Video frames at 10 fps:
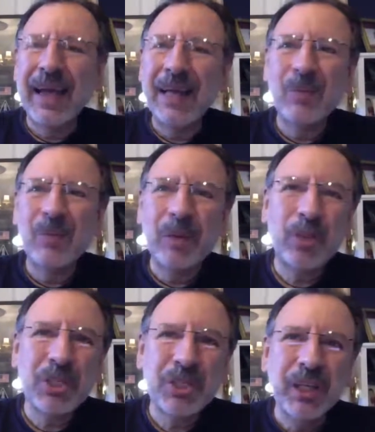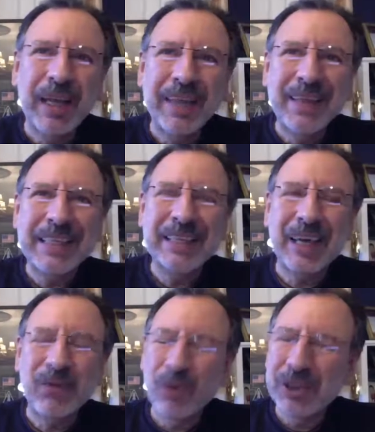when we're still, I think,
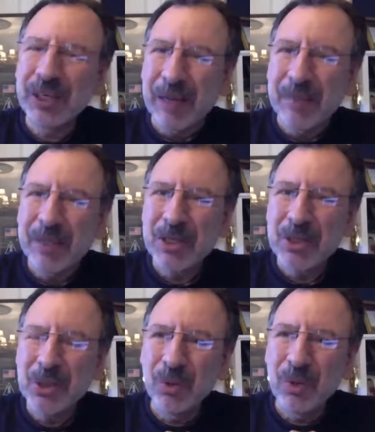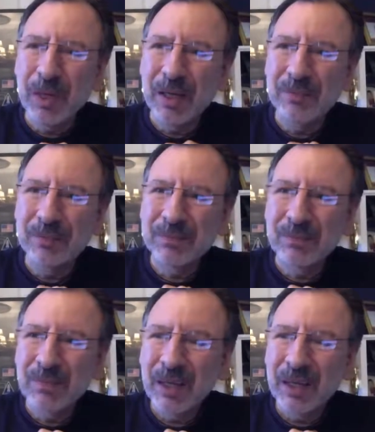unfortunately, a bit too
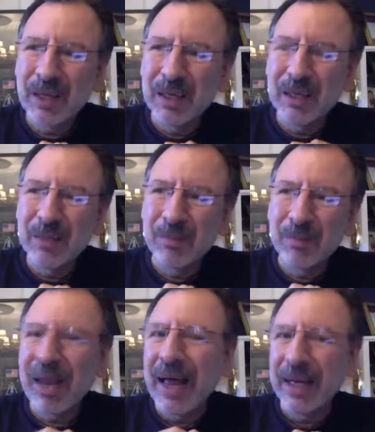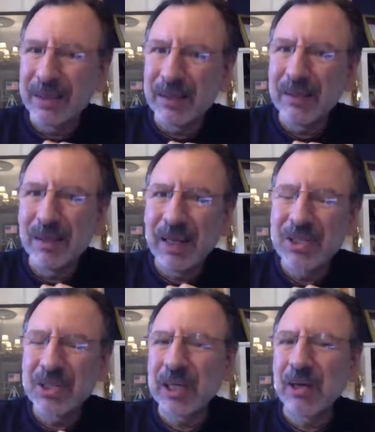blind
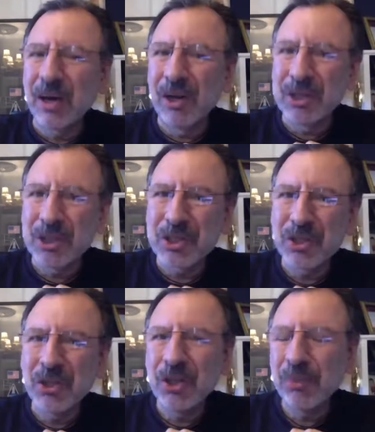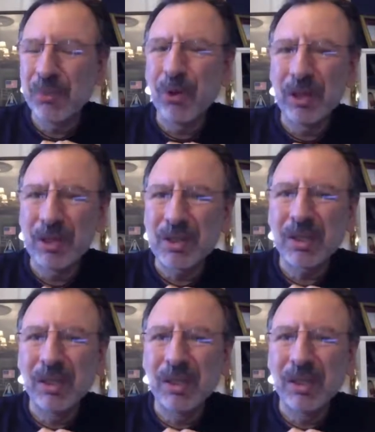as technologists to the importance